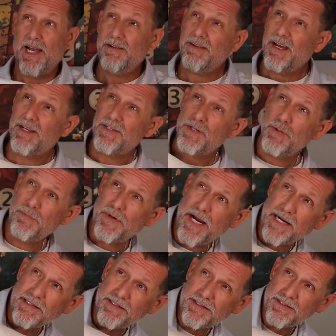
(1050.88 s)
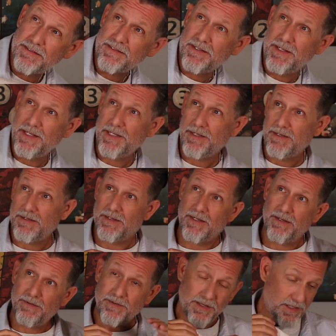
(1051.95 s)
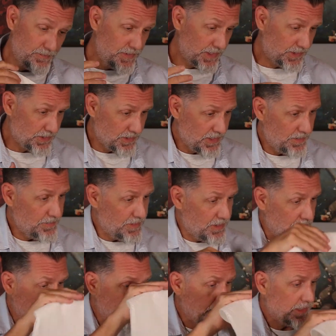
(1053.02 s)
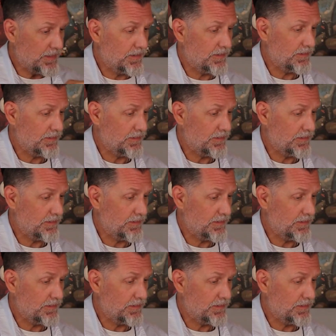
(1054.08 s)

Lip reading: got 2 practices tonight. I gotta make sure I'm hurrying.